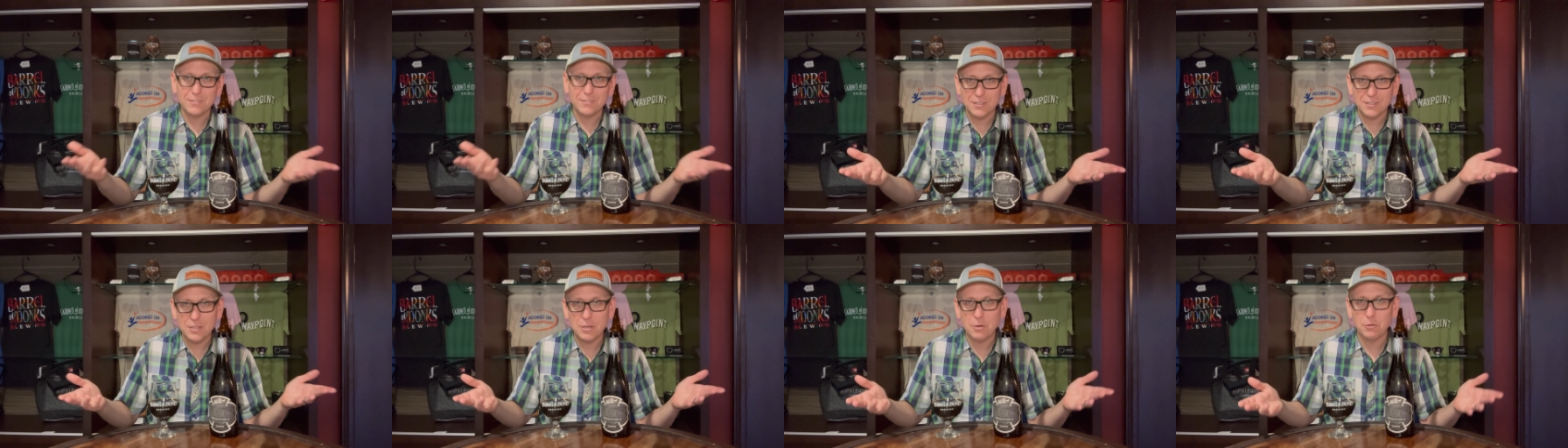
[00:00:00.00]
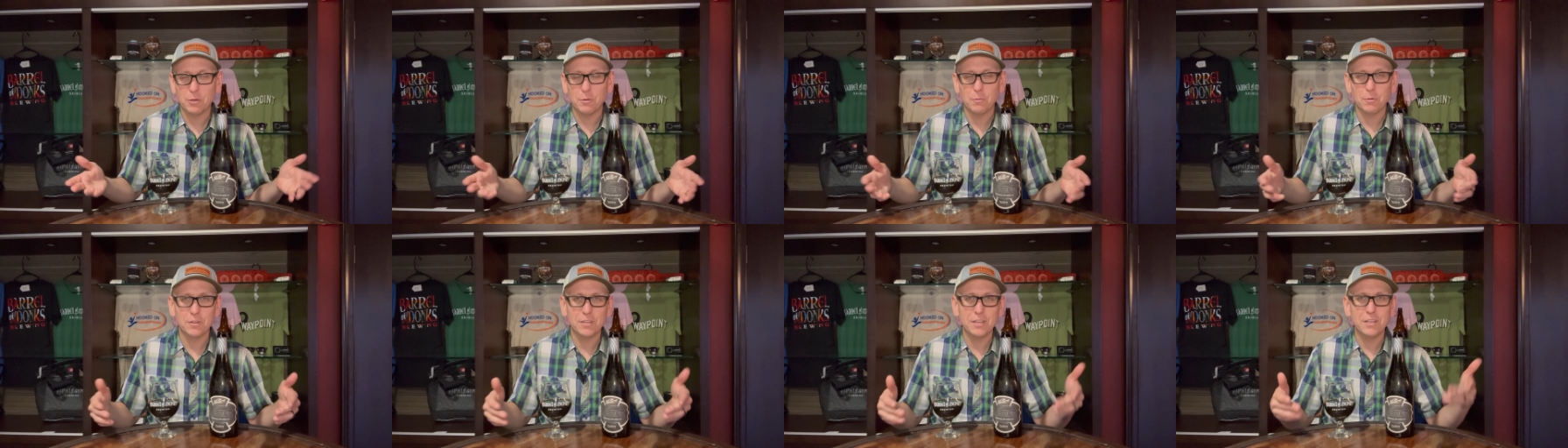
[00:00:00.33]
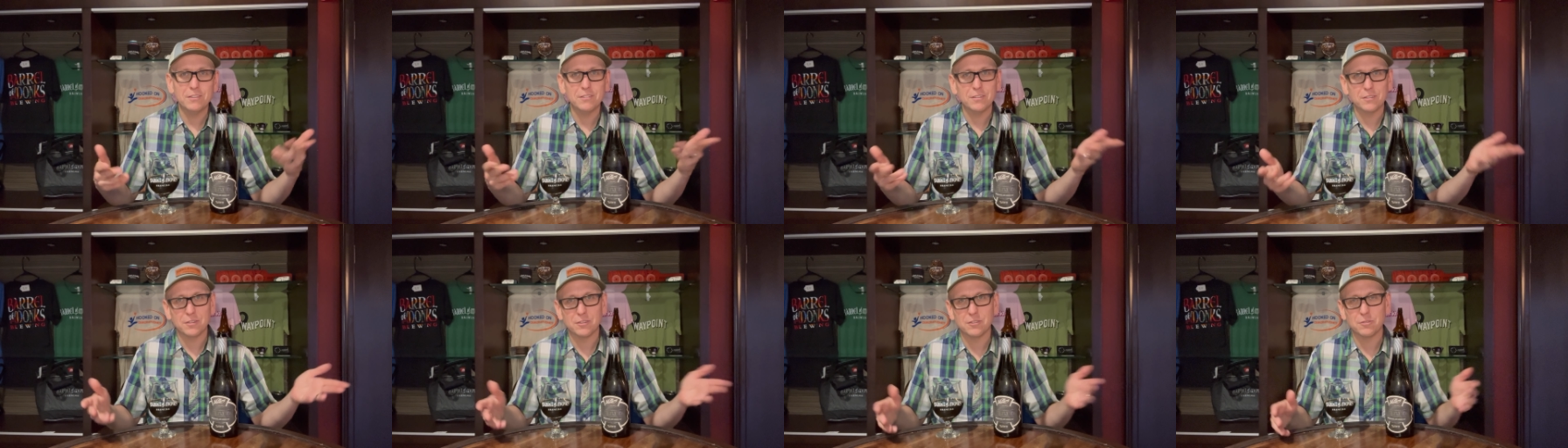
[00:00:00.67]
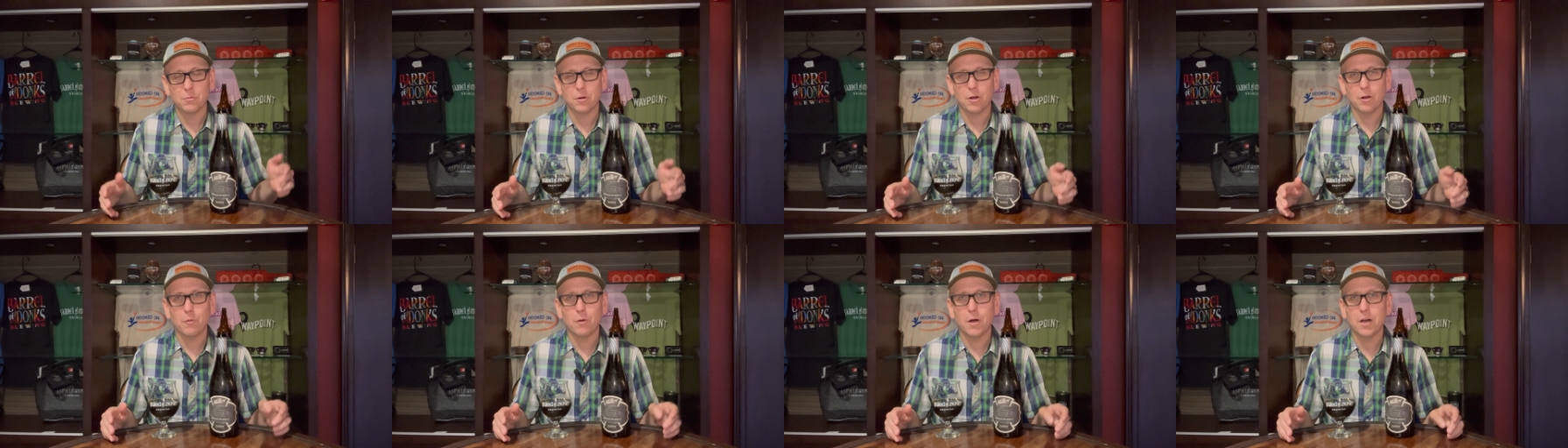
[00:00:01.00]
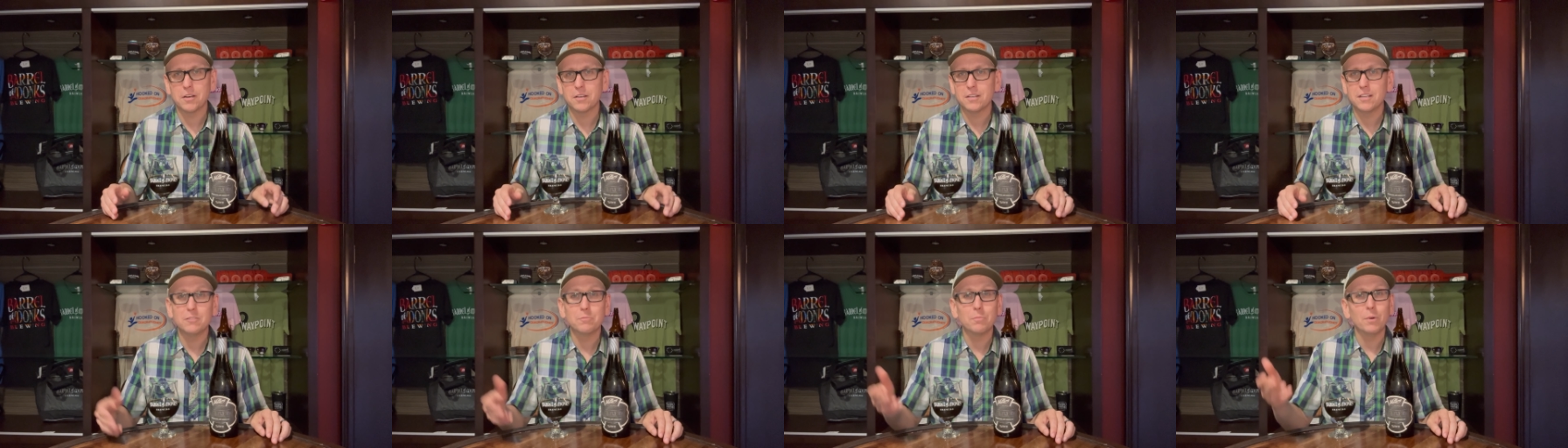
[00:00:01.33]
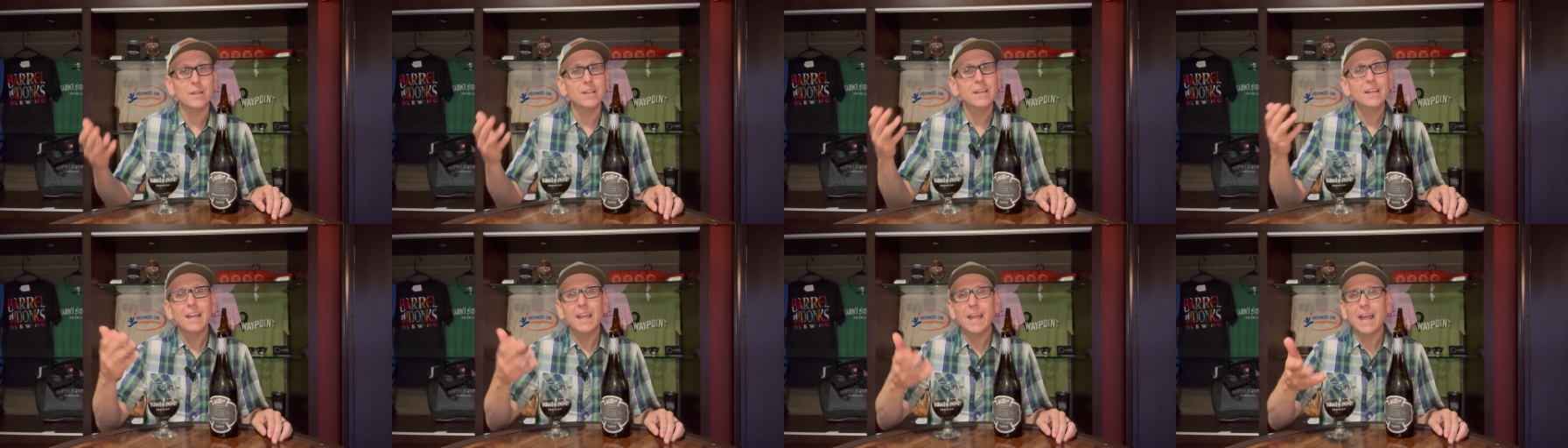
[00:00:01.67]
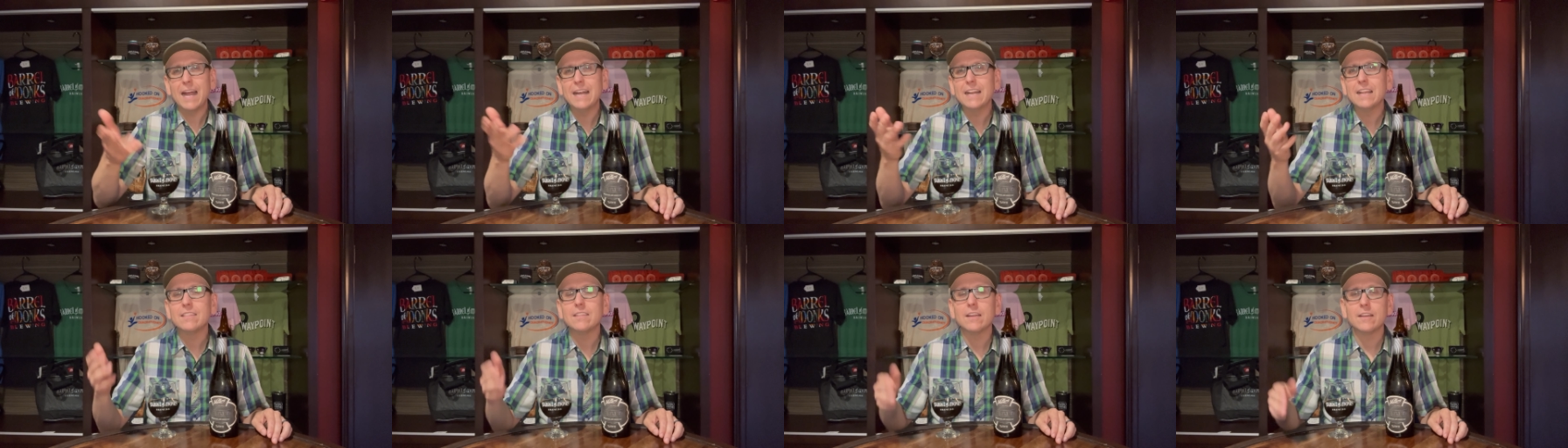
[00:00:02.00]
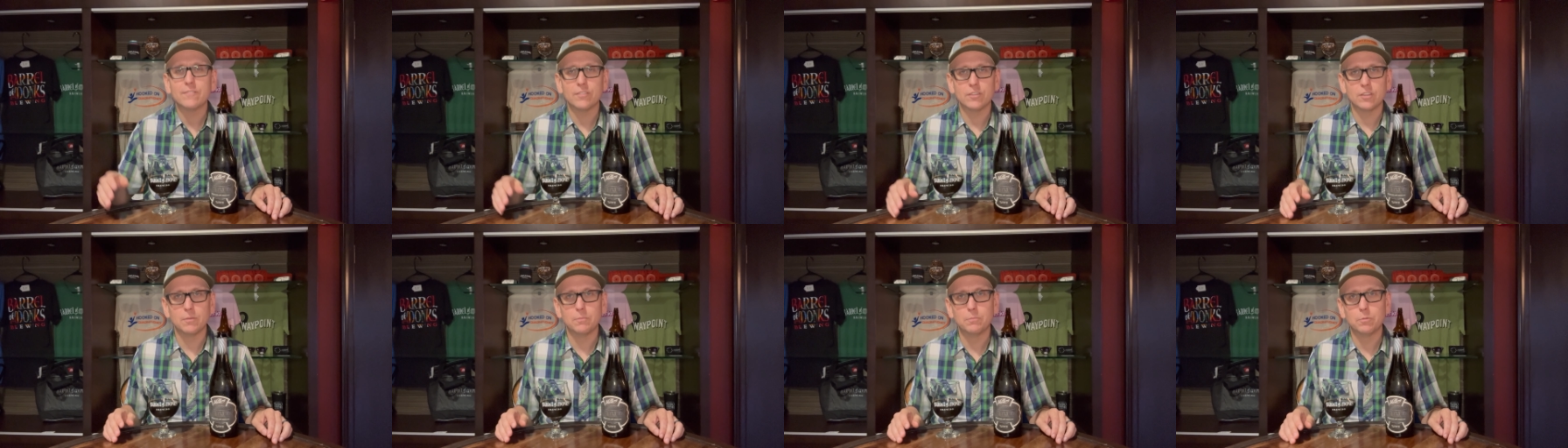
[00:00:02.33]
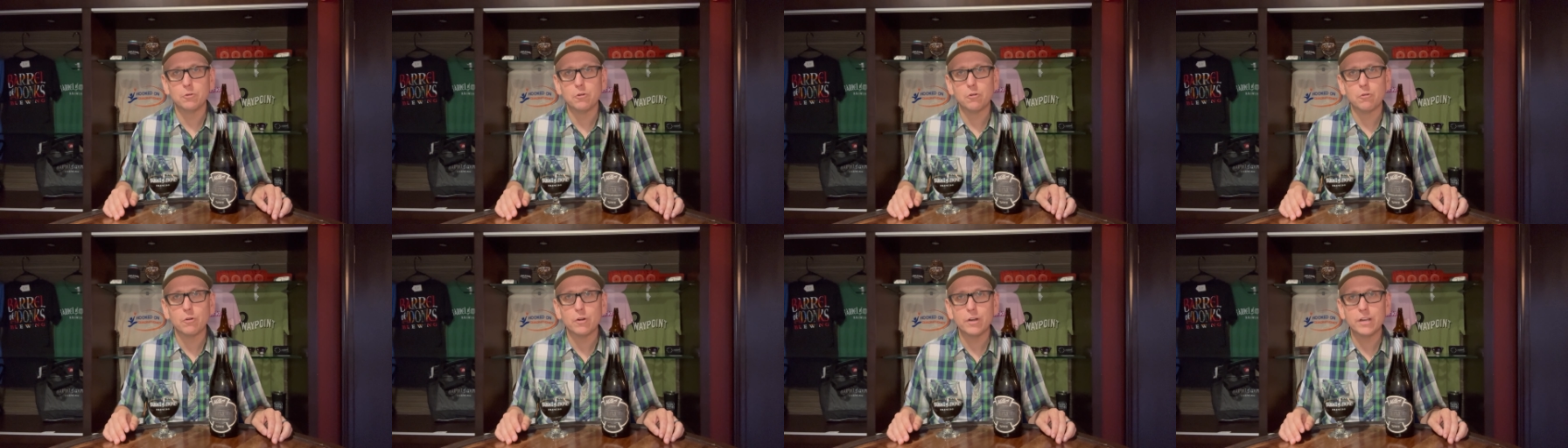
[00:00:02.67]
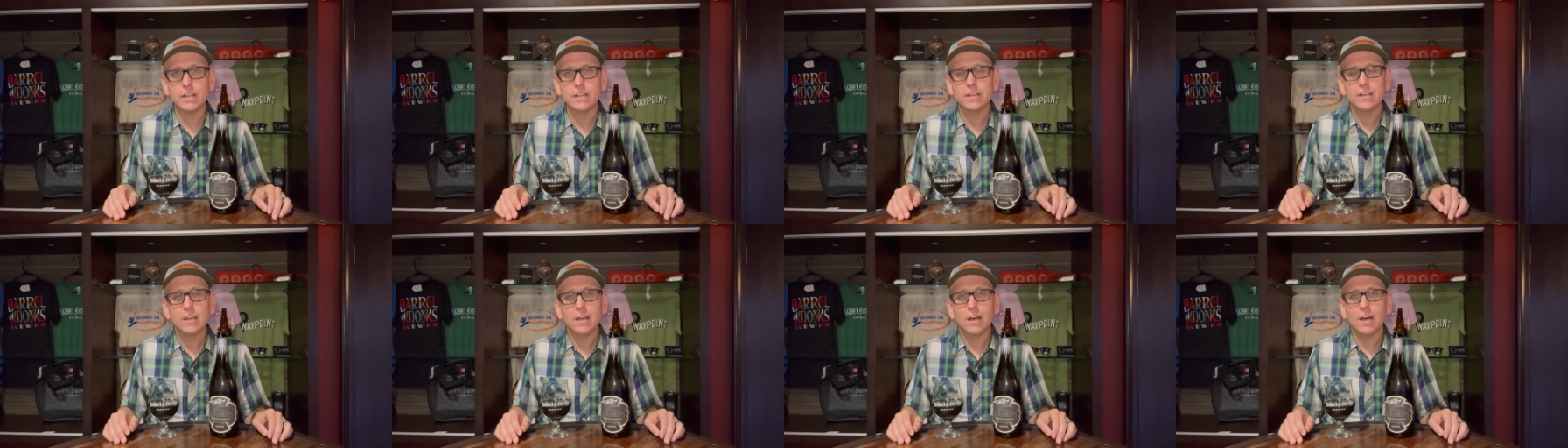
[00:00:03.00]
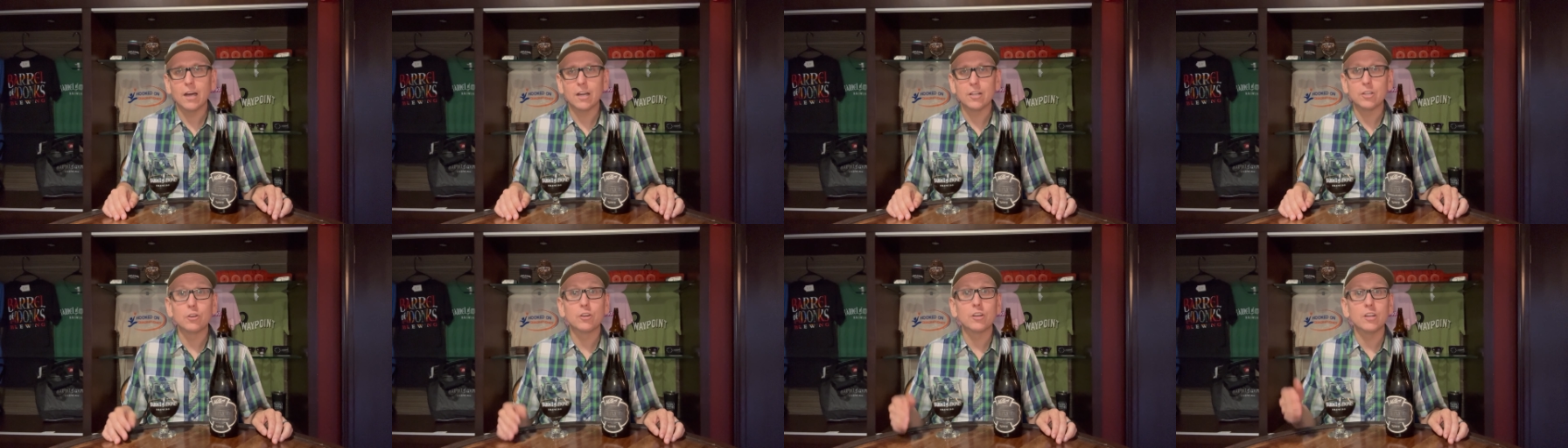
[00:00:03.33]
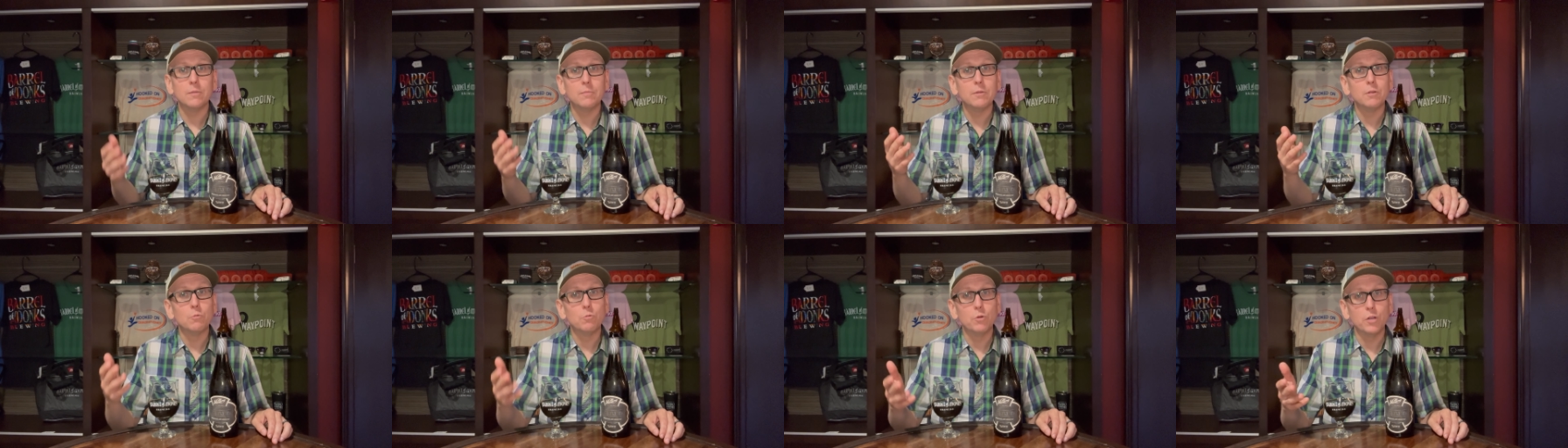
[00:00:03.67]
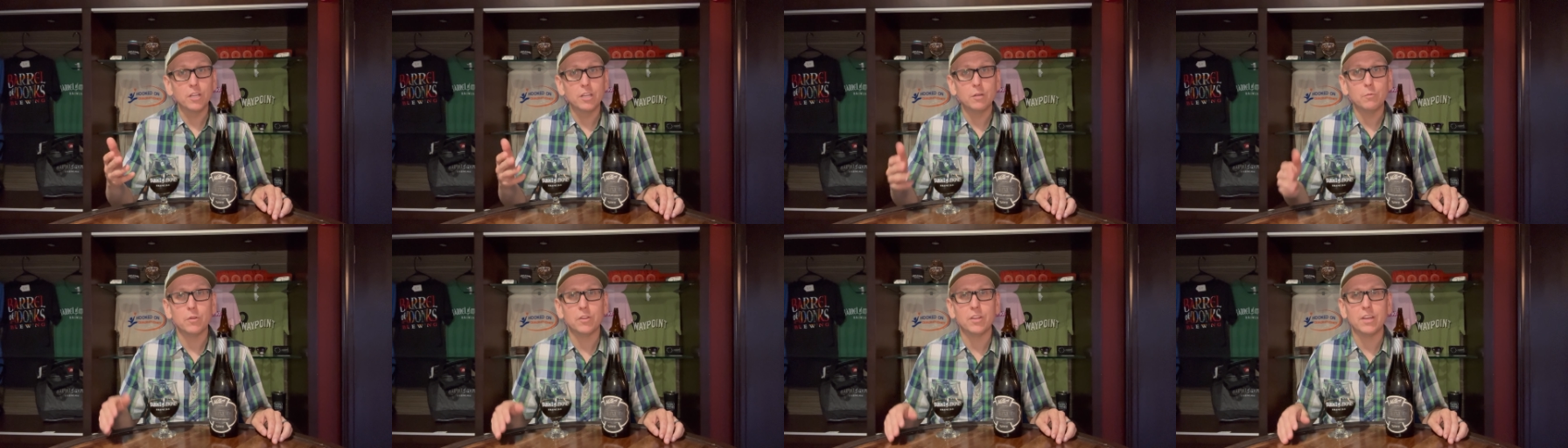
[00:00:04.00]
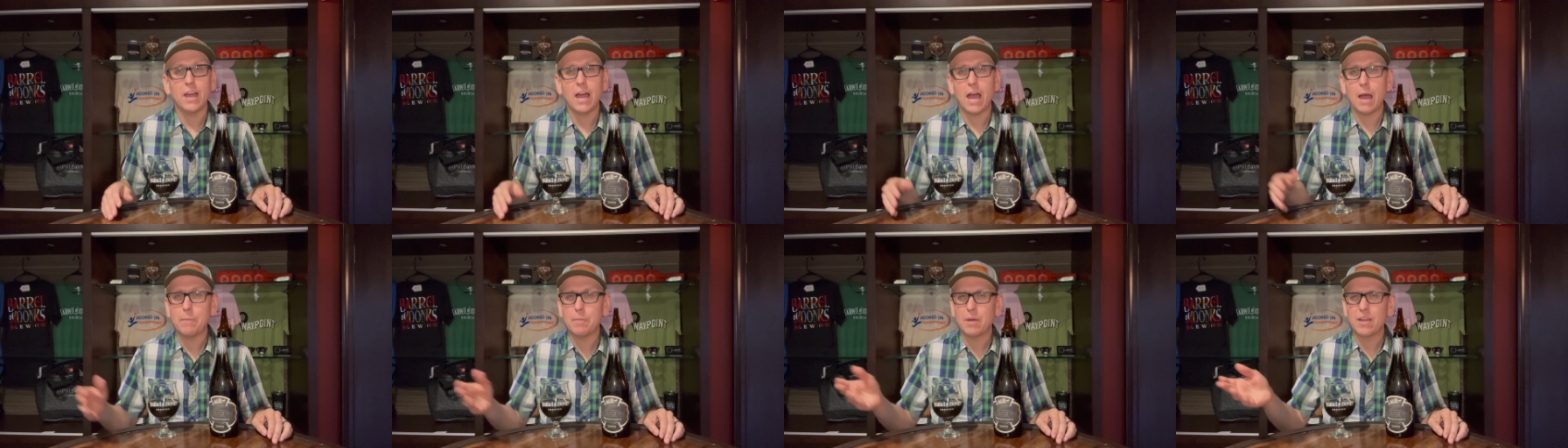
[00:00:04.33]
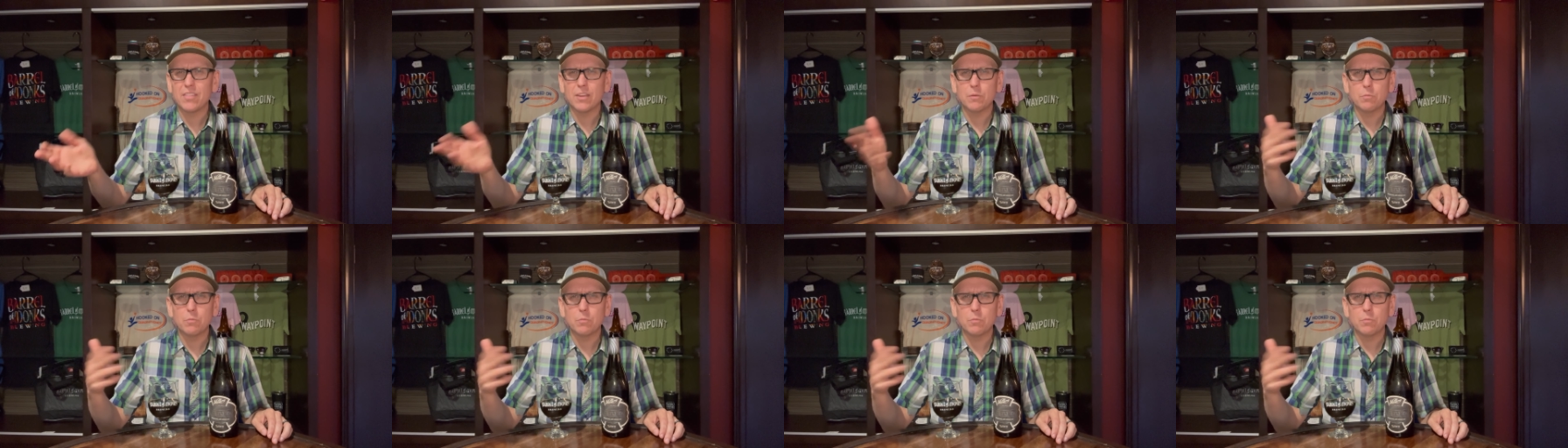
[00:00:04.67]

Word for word: It's a yearly release, it's in small quantities, but anything from the Bruery, uh, you're going to be really, really happy.